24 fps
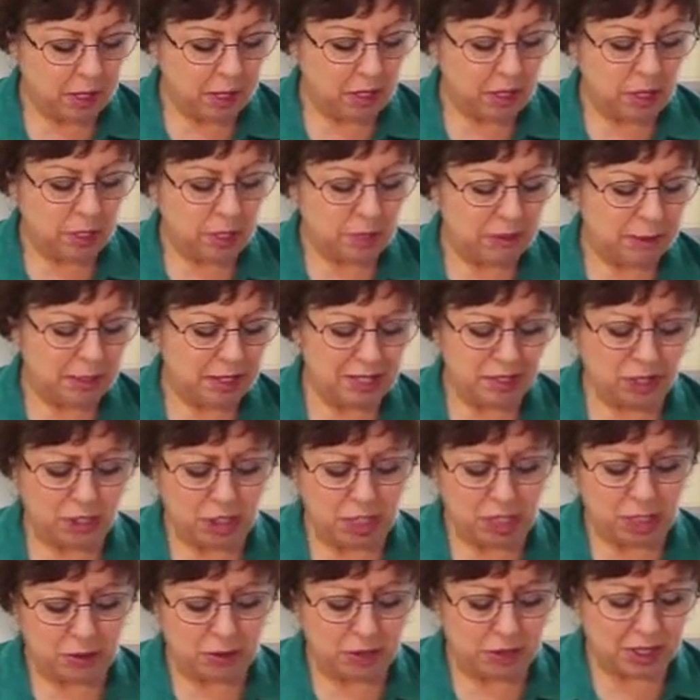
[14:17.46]
You can be as
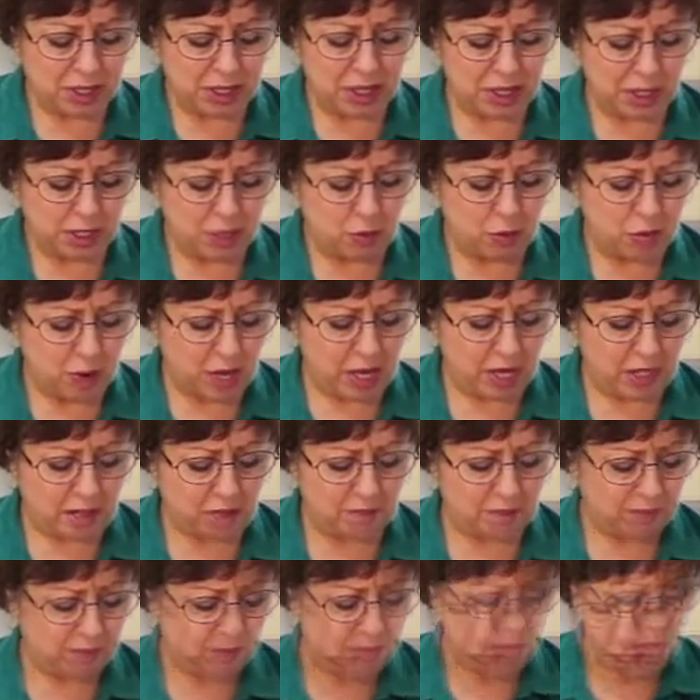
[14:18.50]
generous as you want.
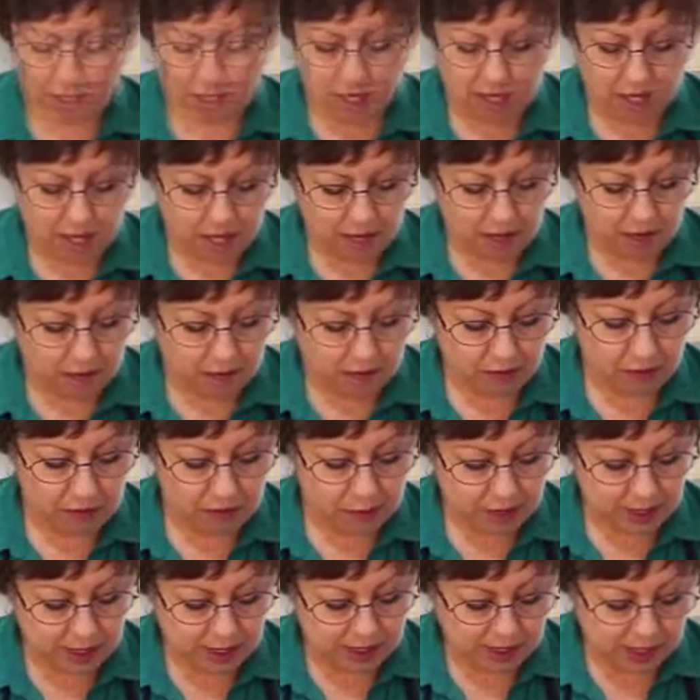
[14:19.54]

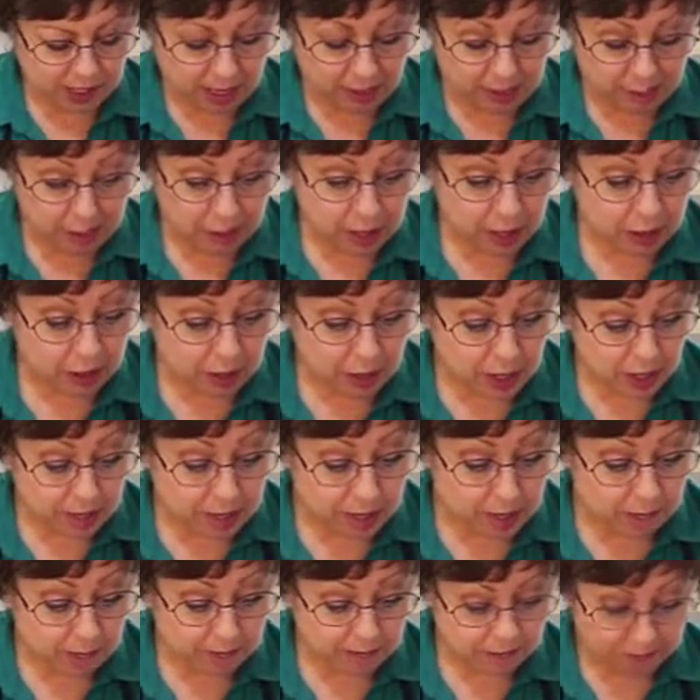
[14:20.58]
Everybody's got butter on
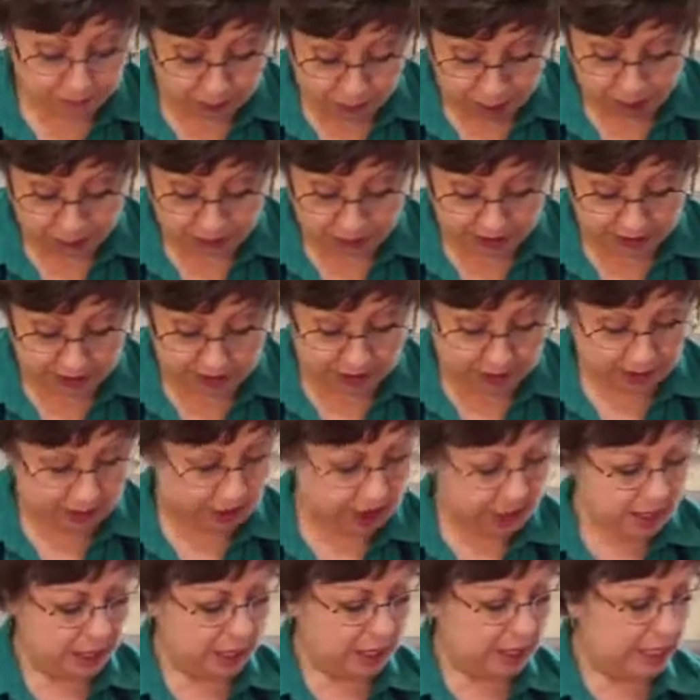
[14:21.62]
them. Perfect,
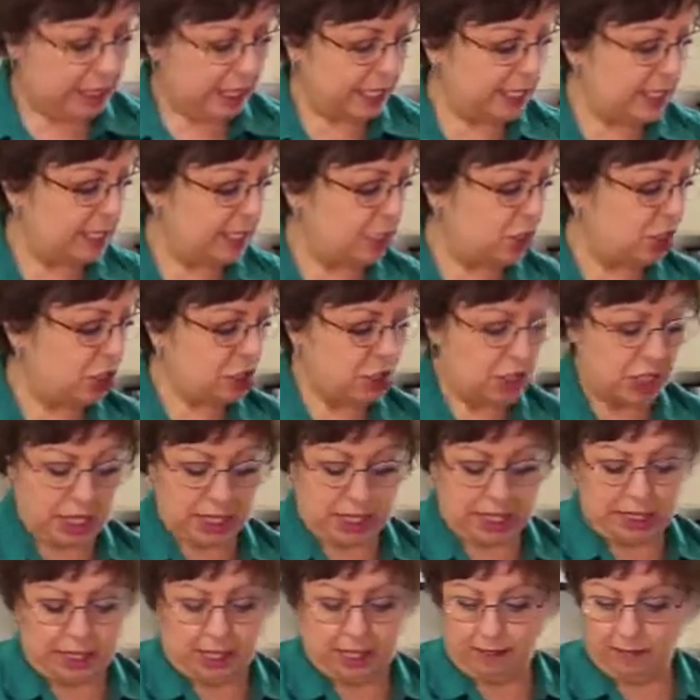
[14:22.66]
nice and
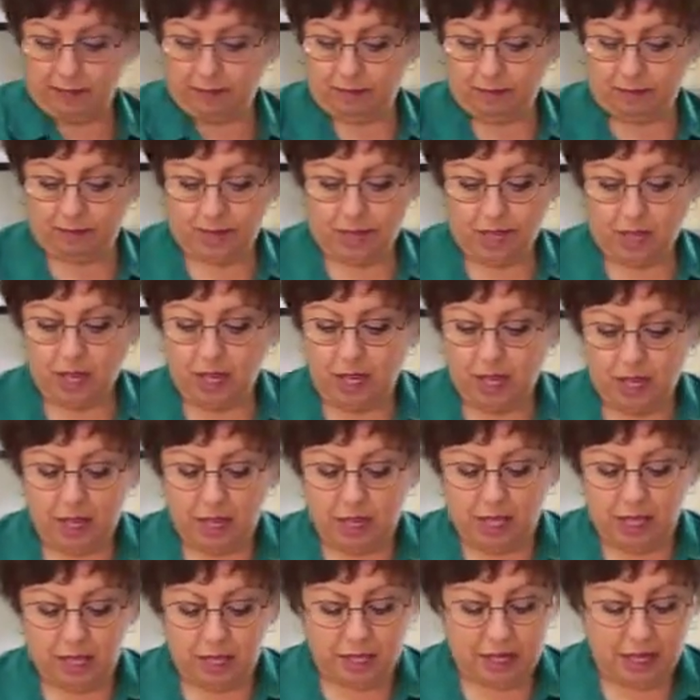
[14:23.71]
shiny.
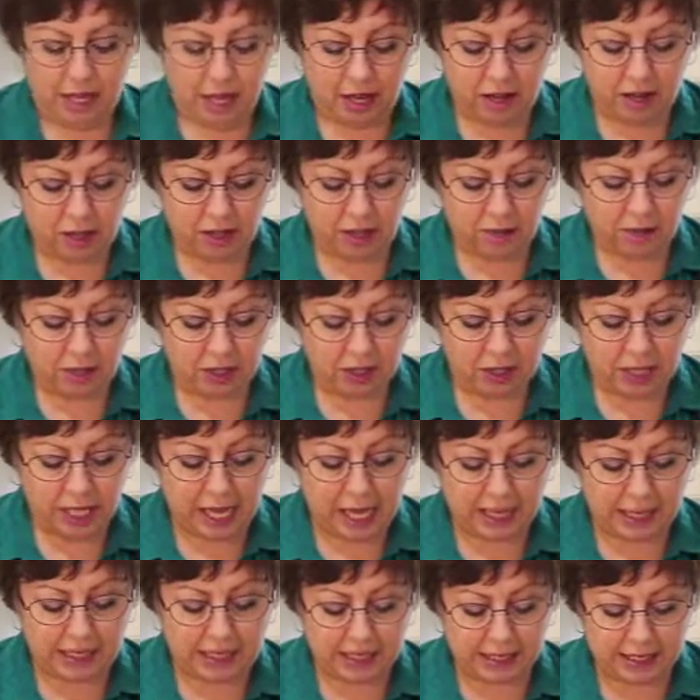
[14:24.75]
Now for the
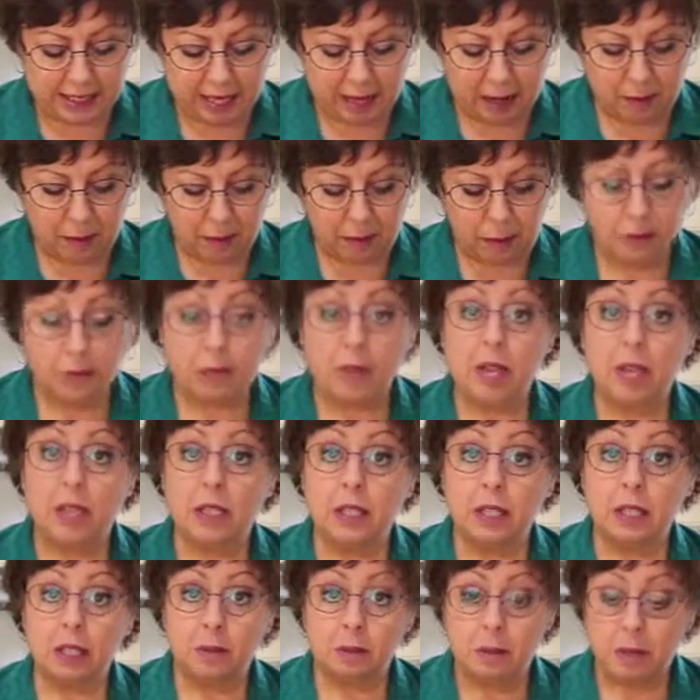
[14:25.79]
last step, we've got a
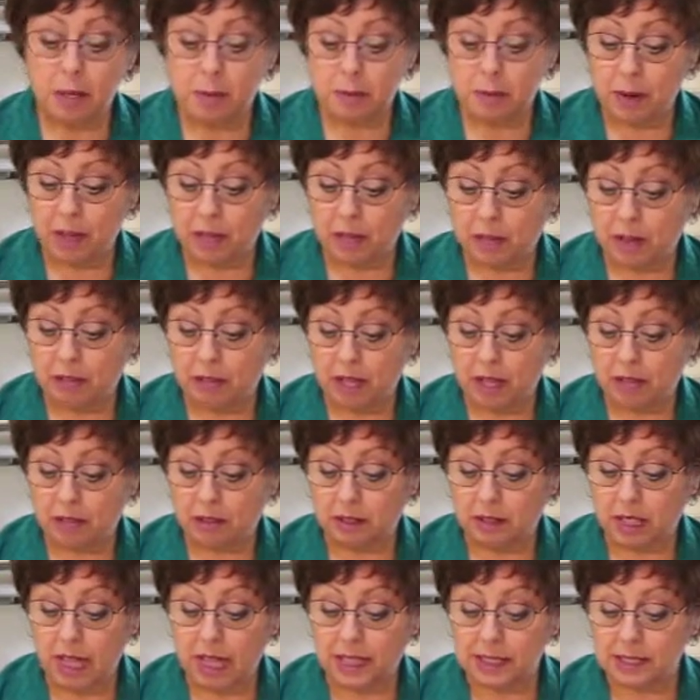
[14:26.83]
little bit of butter. Now the
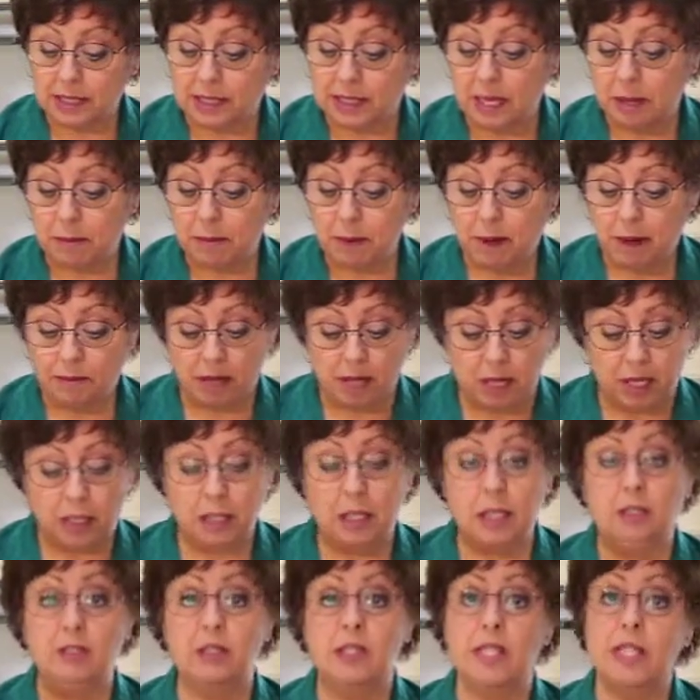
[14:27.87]
last step, I've got a
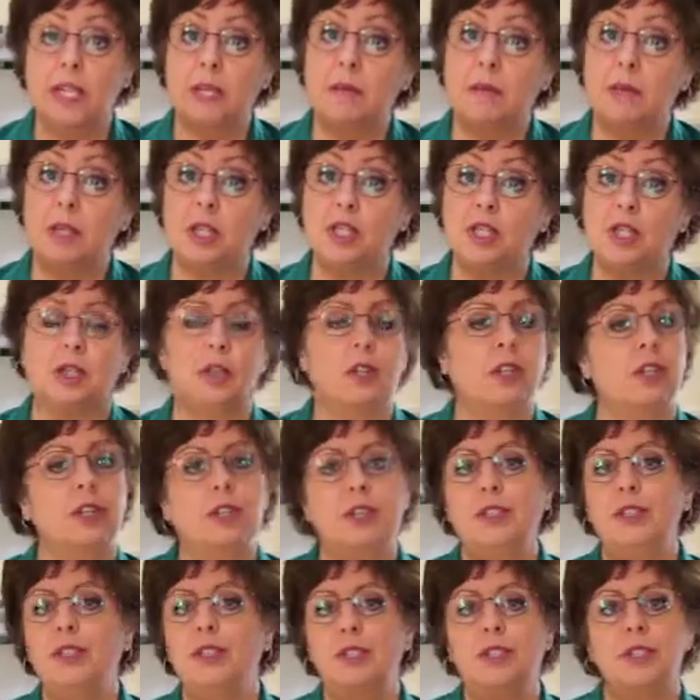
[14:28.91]
little cinnamon sugar. You
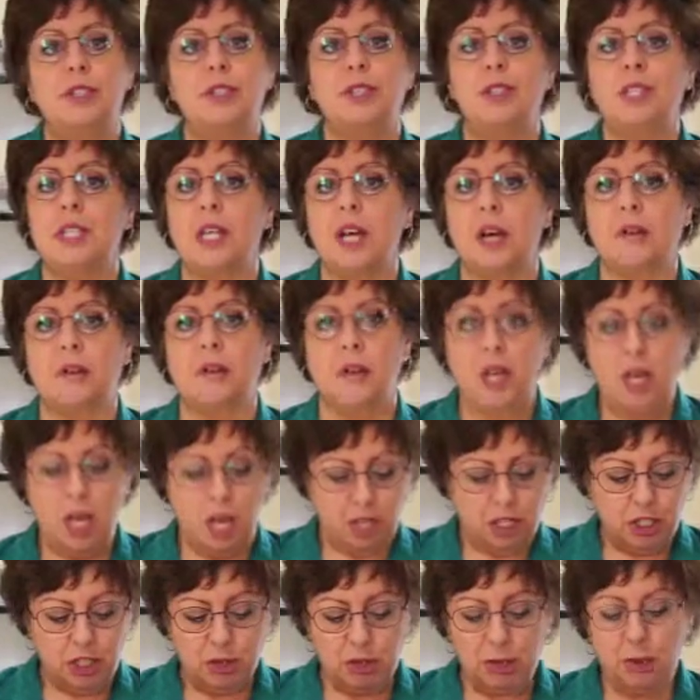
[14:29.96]
can do this yourself.
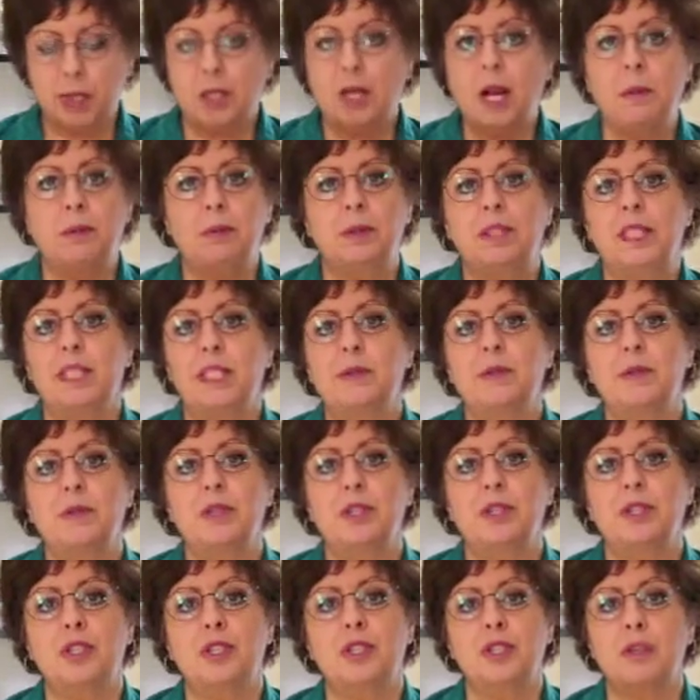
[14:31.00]
Just put a couple
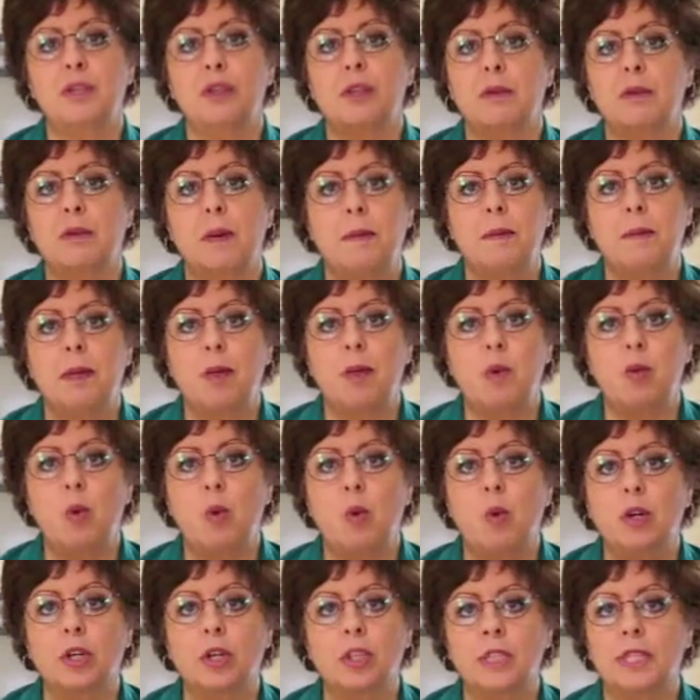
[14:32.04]
teaspoons of sugar and maybe a
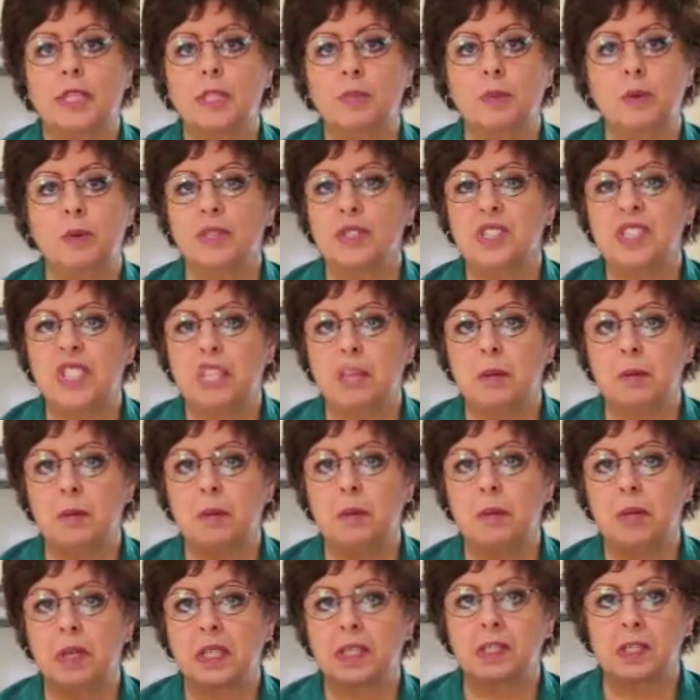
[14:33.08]
1/4 teaspoon of
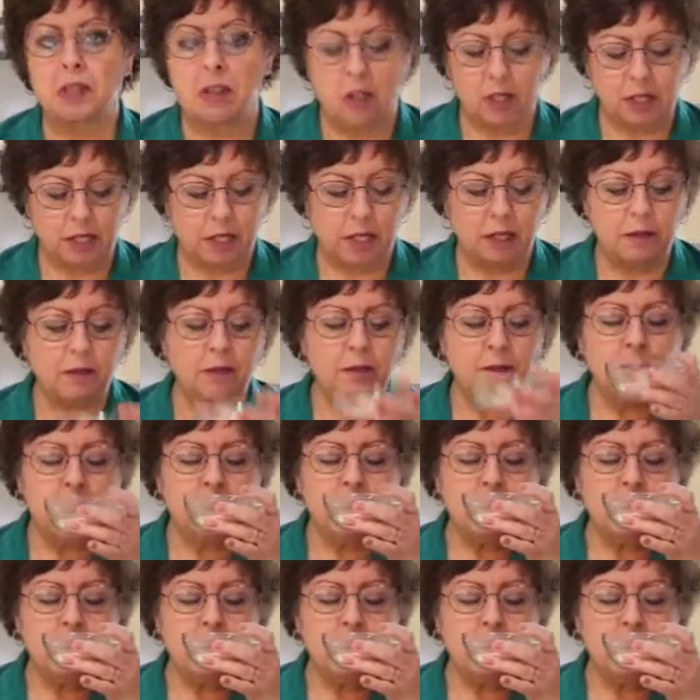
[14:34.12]
cinnamon, mix it all in.